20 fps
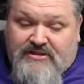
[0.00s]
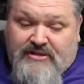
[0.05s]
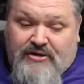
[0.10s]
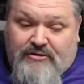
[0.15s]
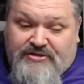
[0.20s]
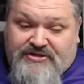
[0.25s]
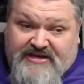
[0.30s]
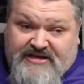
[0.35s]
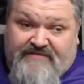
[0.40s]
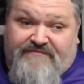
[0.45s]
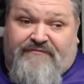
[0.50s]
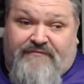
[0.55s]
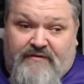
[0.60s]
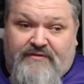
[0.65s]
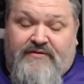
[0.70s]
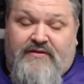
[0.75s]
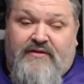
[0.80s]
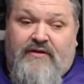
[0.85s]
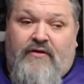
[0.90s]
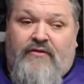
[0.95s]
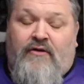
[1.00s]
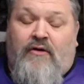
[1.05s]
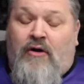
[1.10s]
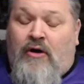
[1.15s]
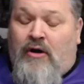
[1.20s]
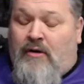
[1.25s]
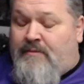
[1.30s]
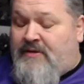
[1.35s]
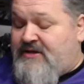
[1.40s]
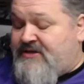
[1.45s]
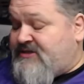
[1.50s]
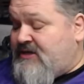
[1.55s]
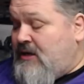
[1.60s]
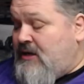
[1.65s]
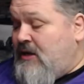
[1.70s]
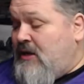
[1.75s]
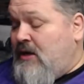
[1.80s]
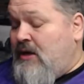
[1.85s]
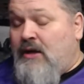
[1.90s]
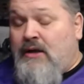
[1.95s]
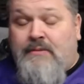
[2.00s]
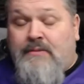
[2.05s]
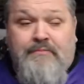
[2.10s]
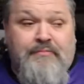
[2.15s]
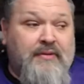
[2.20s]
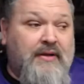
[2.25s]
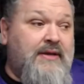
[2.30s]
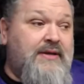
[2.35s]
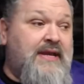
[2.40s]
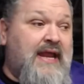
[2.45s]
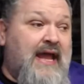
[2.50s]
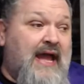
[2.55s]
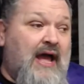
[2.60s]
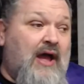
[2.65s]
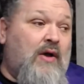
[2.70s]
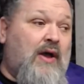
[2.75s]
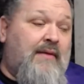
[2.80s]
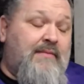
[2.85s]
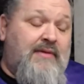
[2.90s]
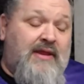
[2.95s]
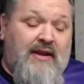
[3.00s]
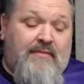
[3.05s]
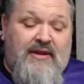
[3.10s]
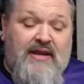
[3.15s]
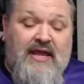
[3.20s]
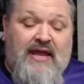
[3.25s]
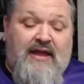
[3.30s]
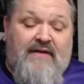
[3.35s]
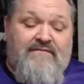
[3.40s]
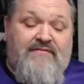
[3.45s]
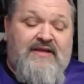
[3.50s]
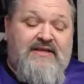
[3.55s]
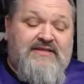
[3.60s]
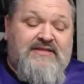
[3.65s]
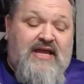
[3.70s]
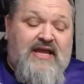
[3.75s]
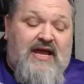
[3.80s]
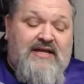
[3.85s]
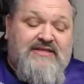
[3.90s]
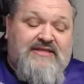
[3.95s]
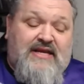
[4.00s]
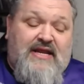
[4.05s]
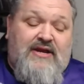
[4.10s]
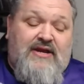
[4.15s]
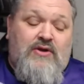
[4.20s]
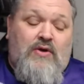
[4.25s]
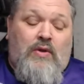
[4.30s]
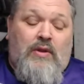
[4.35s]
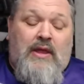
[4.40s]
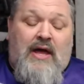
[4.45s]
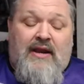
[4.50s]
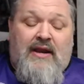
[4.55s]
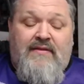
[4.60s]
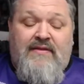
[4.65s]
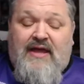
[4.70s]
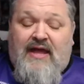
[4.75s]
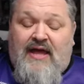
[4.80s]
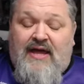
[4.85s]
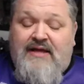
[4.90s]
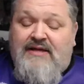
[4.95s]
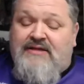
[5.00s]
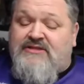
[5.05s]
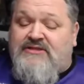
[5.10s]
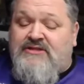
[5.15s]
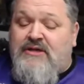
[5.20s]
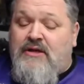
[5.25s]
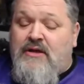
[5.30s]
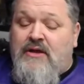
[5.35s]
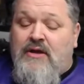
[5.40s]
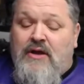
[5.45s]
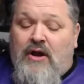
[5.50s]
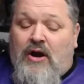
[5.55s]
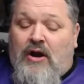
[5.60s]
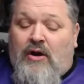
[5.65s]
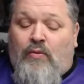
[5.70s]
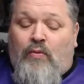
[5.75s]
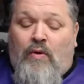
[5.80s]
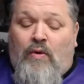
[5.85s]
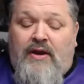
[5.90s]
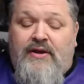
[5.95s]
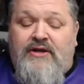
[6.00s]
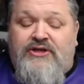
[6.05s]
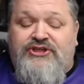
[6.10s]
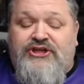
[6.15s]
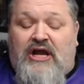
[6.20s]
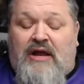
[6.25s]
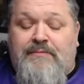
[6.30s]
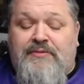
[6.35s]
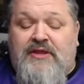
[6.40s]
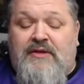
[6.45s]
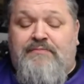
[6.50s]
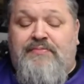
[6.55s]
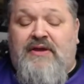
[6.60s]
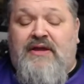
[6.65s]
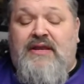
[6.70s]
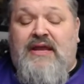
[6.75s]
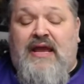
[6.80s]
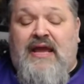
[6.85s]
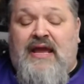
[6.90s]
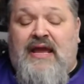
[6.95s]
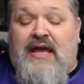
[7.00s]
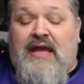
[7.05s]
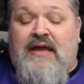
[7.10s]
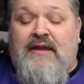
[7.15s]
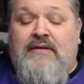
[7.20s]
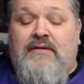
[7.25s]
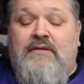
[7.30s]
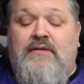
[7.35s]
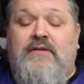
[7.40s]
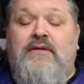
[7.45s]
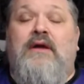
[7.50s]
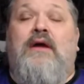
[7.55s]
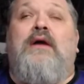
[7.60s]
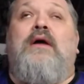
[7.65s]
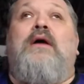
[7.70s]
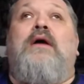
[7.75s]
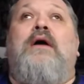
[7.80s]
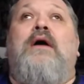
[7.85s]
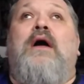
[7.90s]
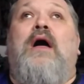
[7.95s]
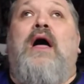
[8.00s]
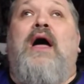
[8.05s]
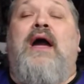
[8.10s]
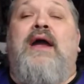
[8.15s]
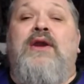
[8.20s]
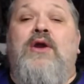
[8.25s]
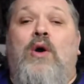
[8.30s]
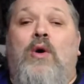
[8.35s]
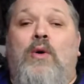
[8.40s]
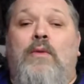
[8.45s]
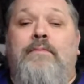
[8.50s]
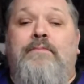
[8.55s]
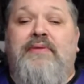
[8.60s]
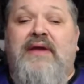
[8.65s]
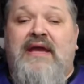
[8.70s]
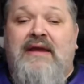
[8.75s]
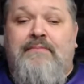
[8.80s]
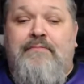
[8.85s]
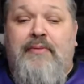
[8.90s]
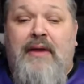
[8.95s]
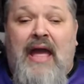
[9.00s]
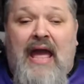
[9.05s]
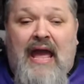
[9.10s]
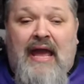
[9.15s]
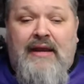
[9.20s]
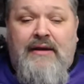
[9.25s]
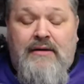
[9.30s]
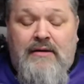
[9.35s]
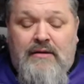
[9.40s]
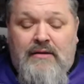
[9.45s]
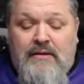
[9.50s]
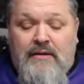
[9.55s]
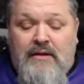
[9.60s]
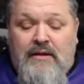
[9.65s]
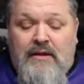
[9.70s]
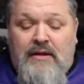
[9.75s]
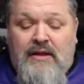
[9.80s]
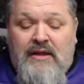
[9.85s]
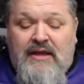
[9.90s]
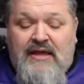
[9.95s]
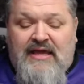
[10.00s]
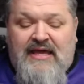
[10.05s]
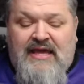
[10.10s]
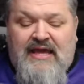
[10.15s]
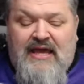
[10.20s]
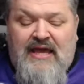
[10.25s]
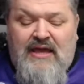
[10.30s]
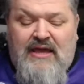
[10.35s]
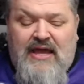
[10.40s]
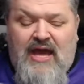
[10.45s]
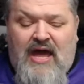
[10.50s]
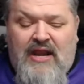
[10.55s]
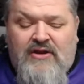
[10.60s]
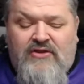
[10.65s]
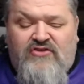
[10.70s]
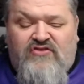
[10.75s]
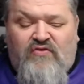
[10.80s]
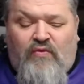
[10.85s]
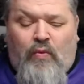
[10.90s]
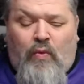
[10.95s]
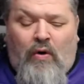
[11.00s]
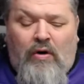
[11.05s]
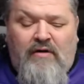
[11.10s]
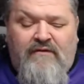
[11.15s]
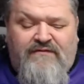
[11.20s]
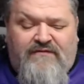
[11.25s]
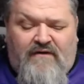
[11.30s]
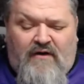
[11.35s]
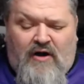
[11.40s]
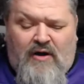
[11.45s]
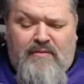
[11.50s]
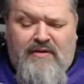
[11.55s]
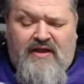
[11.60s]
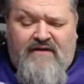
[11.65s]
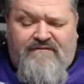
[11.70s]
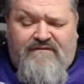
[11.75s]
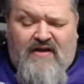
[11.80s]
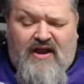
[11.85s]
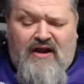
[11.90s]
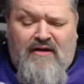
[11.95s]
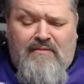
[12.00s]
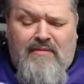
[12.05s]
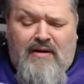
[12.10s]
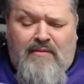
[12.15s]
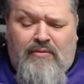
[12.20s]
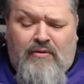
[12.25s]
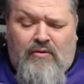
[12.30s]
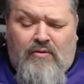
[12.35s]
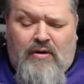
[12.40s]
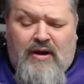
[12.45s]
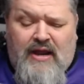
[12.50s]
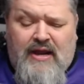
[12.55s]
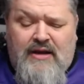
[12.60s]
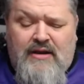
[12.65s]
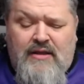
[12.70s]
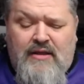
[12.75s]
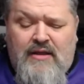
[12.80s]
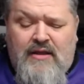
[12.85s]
they're different than other armies. But now, I mean, I'm going to have these guys, and I know a lot of the guys are wanting to chomp at the bit, and I know Big Ben, he got a dwarf army, if I remember right,